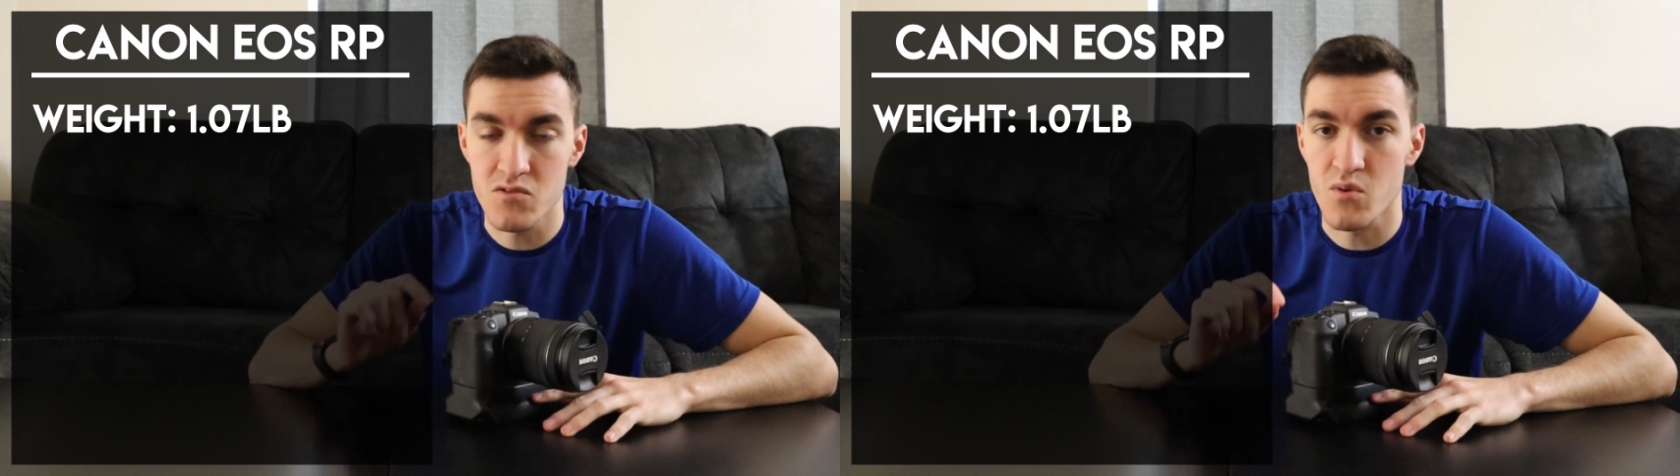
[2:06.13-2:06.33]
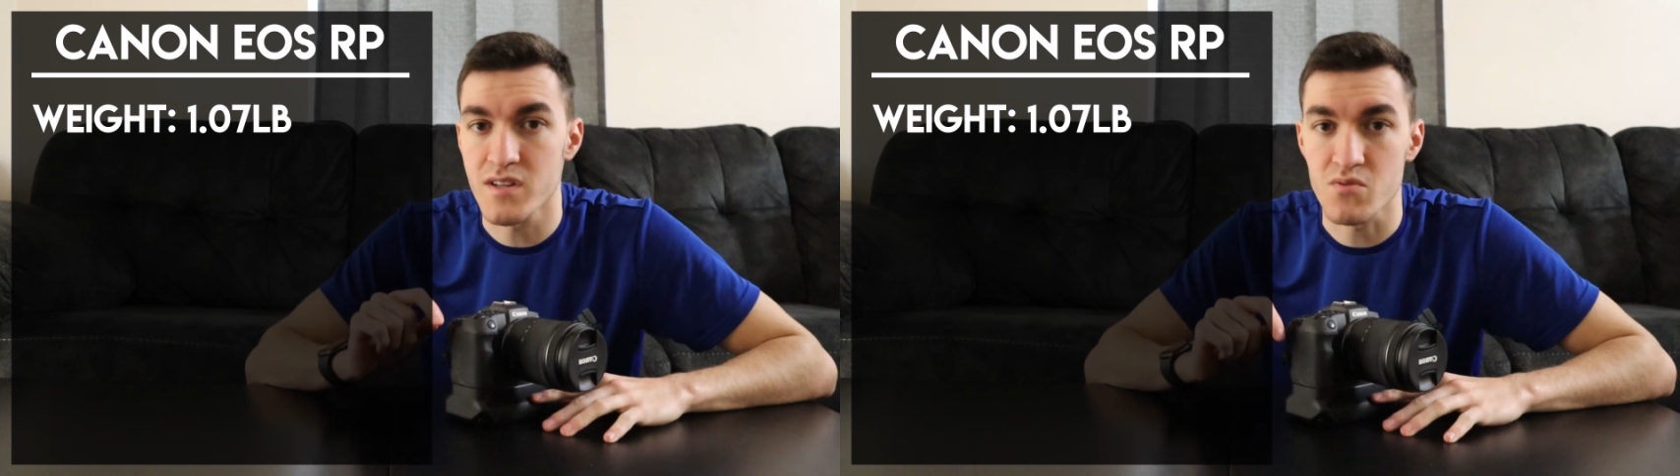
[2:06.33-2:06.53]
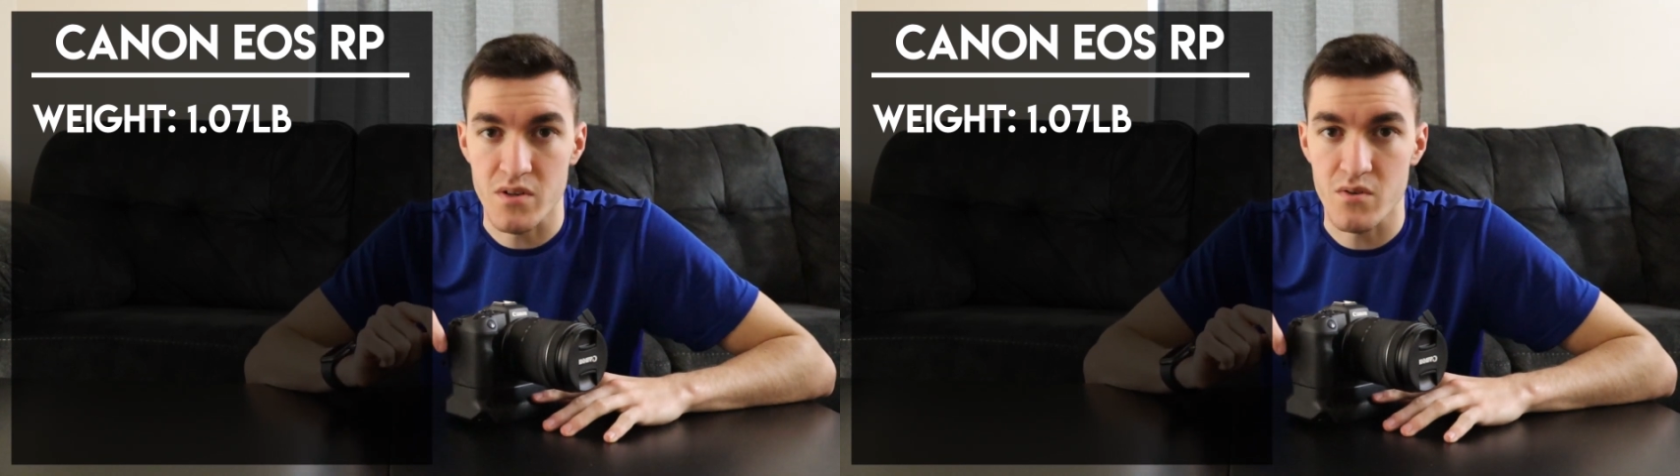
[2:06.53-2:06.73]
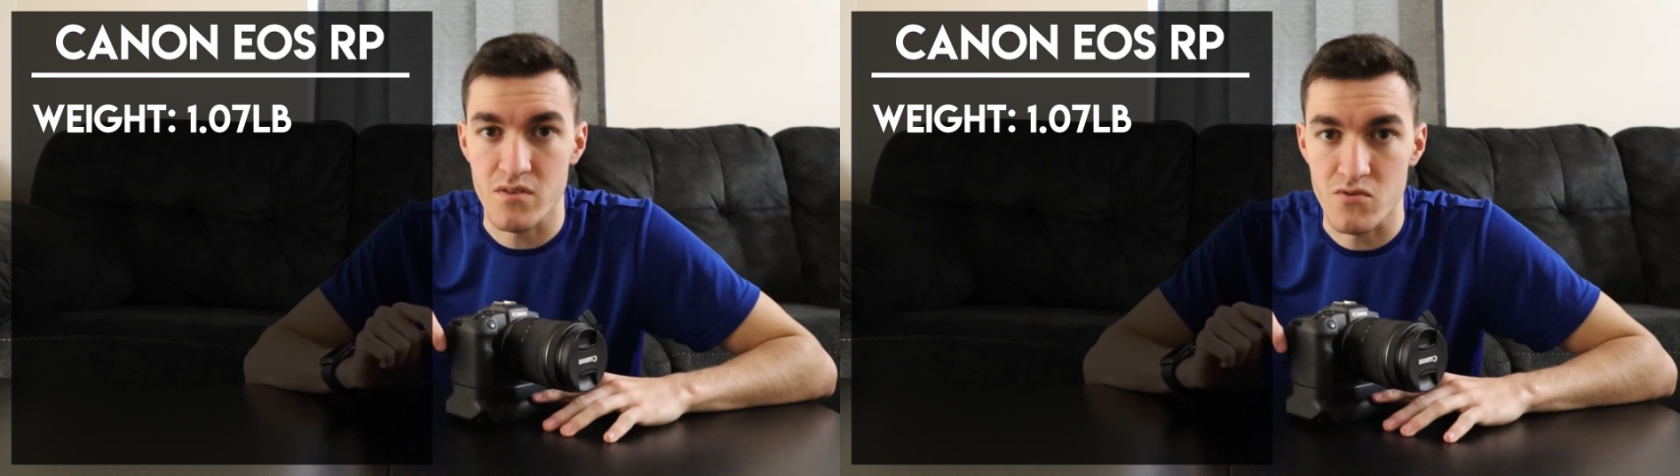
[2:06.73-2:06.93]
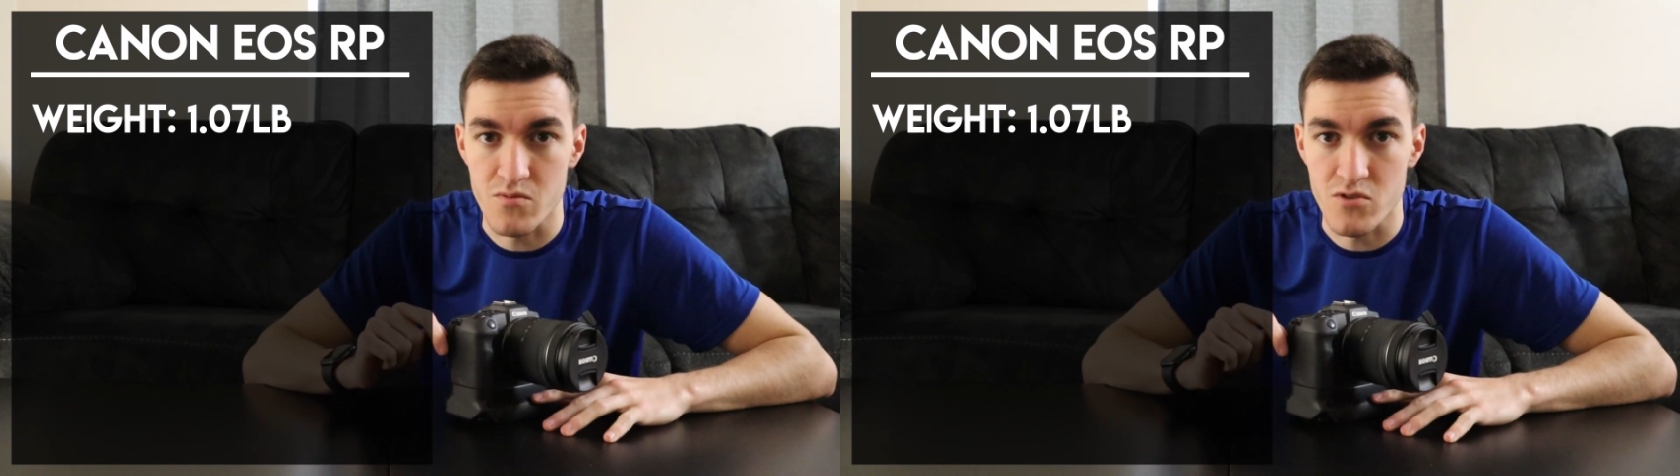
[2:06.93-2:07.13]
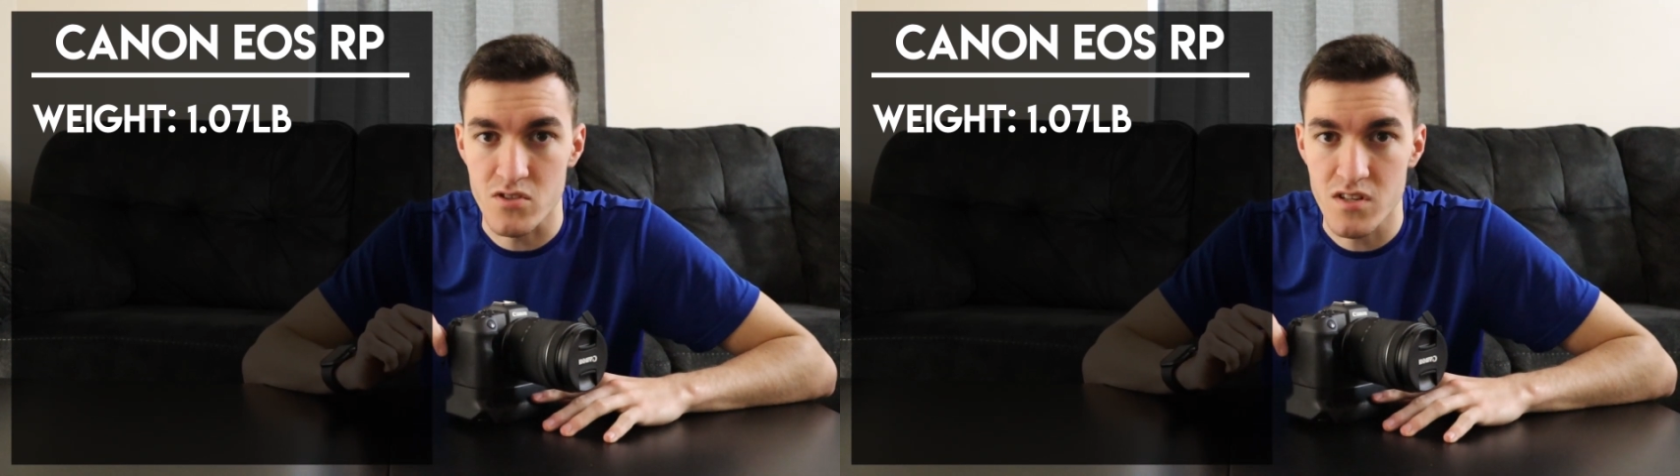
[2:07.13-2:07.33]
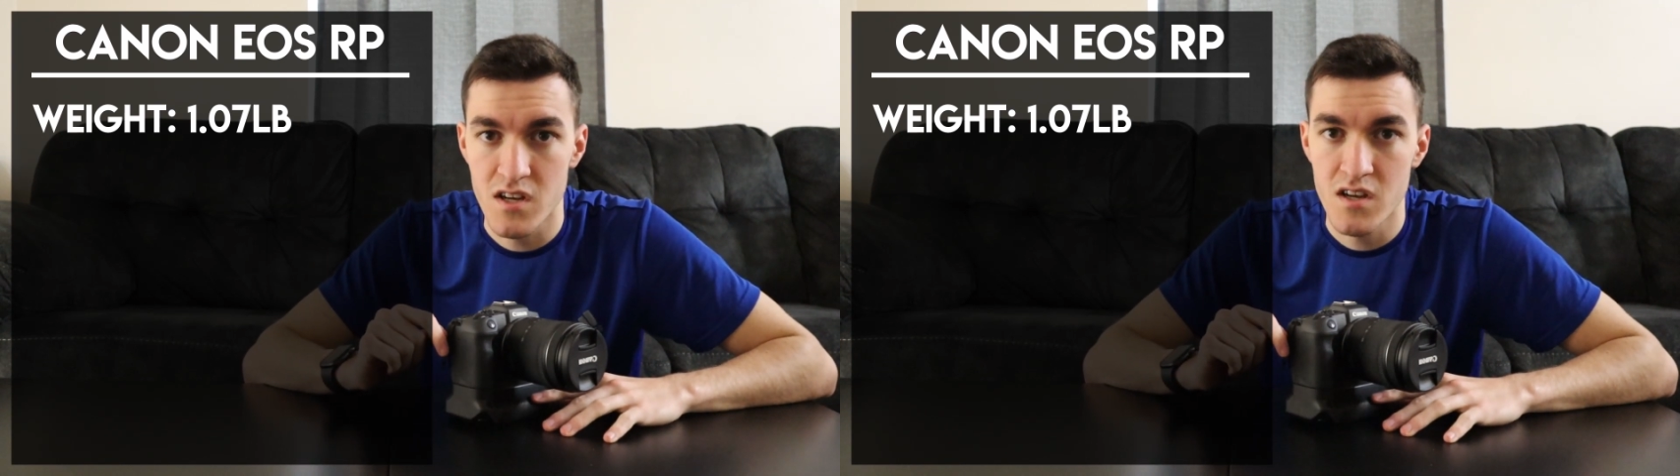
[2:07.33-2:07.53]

2021 rumors,